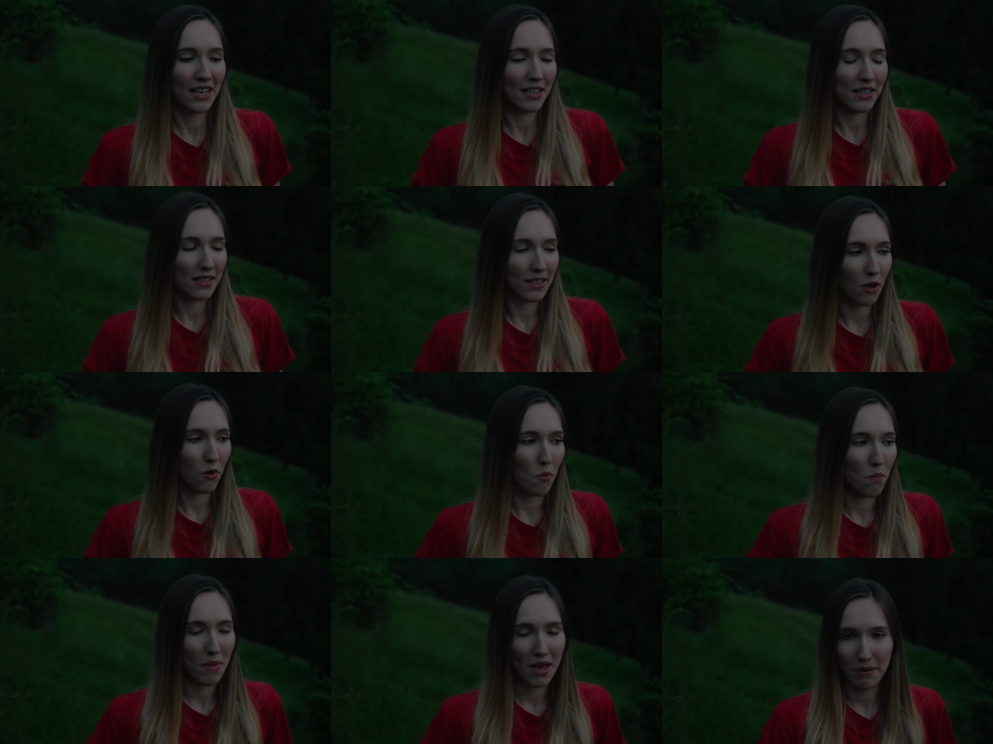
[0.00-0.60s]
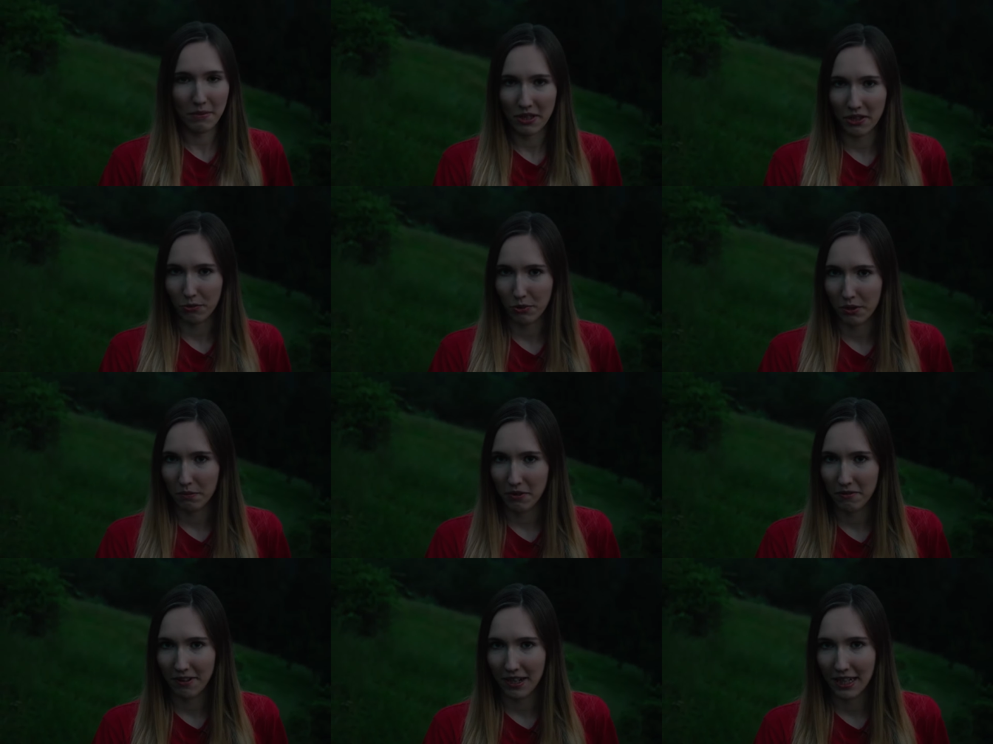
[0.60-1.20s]
so maybe it
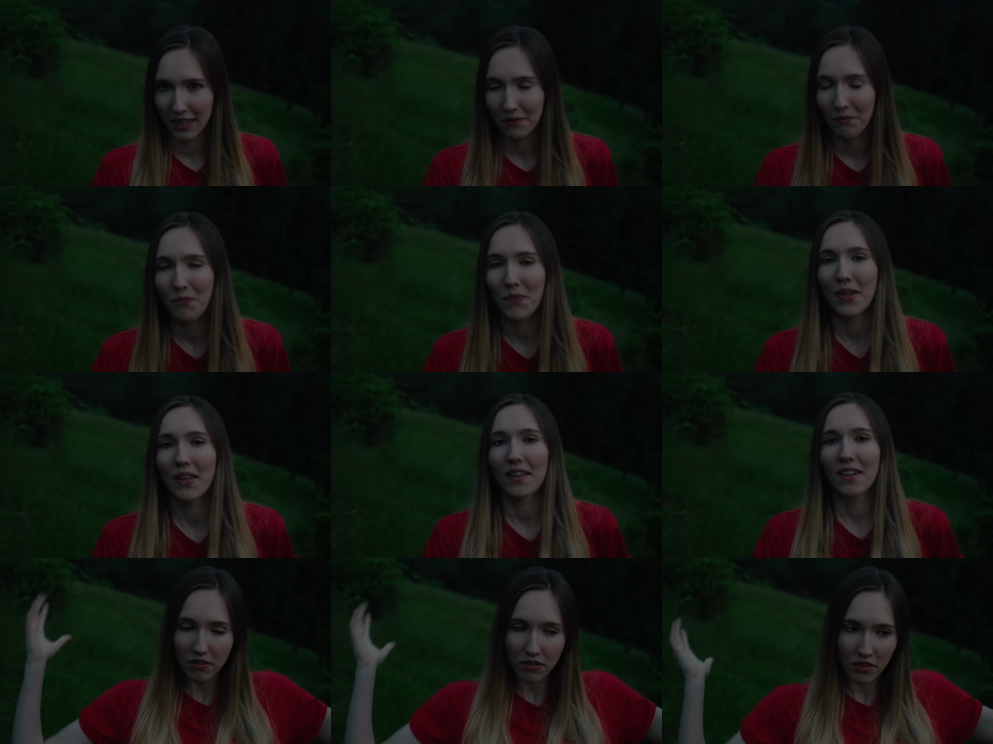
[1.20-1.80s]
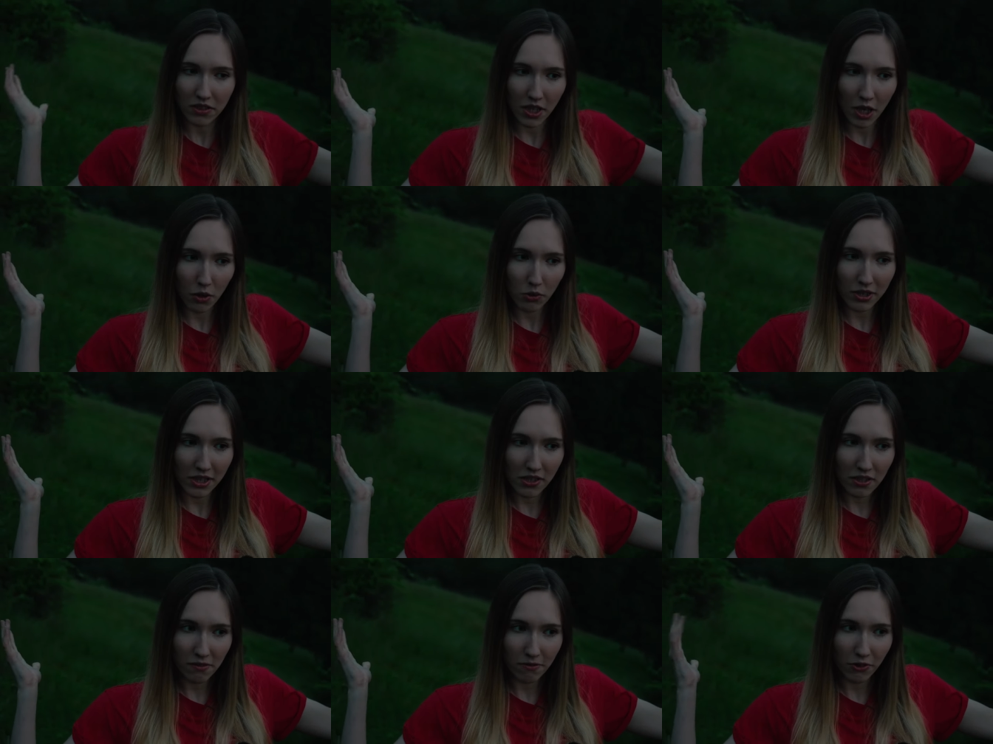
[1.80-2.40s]
will be fine. So
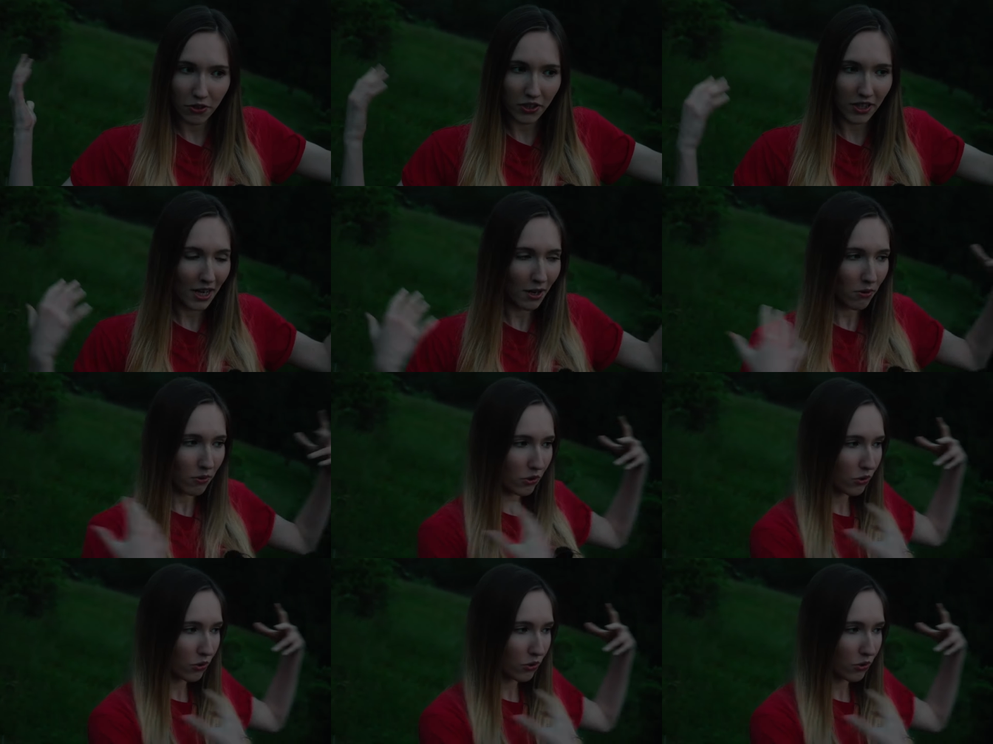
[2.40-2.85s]
that's all for now.